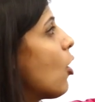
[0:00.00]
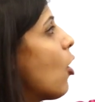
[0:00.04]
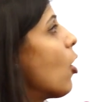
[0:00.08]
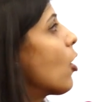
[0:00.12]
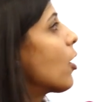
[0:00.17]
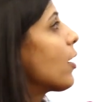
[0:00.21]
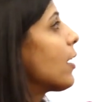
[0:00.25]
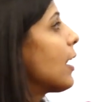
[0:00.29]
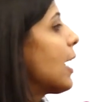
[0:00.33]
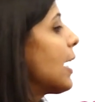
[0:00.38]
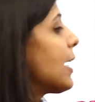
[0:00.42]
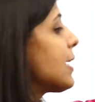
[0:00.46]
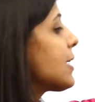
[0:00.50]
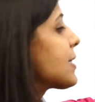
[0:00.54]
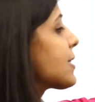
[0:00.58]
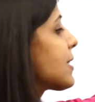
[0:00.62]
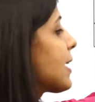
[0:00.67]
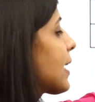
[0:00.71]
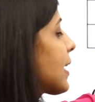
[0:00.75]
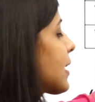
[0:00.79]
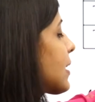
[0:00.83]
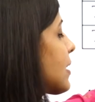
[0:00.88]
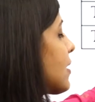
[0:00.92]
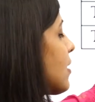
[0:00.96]
organized
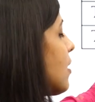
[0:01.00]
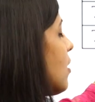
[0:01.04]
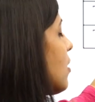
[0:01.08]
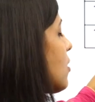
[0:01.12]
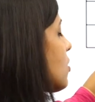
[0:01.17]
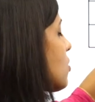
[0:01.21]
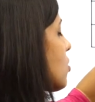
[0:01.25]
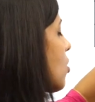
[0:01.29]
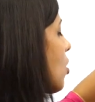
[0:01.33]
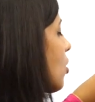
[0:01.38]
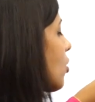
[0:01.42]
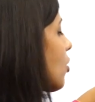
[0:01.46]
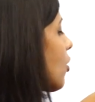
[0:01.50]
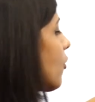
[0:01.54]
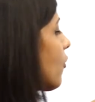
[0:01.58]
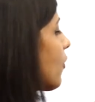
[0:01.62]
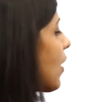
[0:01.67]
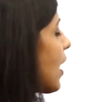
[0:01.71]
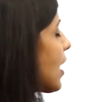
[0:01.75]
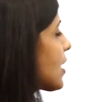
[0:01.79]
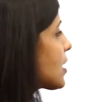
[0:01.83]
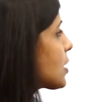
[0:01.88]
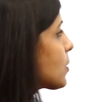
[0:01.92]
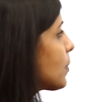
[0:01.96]
sector sort of
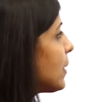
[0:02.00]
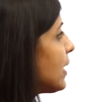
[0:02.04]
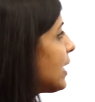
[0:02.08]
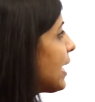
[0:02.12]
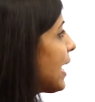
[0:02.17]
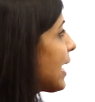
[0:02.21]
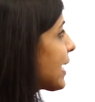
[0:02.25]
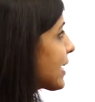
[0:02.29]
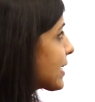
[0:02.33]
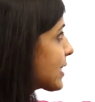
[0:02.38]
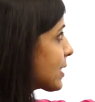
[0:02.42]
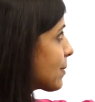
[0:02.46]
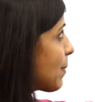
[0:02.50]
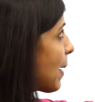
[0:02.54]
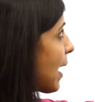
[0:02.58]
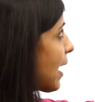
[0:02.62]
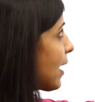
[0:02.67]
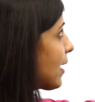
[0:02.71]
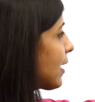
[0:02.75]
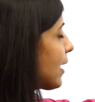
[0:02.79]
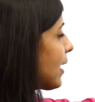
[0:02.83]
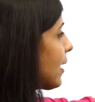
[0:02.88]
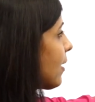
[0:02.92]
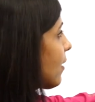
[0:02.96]
has been
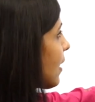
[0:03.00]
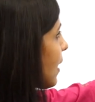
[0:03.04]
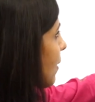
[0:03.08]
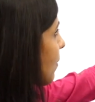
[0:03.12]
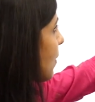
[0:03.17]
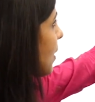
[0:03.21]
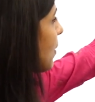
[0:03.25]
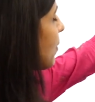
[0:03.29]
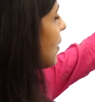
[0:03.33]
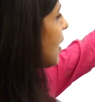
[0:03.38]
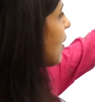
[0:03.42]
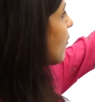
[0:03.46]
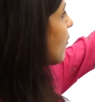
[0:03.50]
expanding. Like, people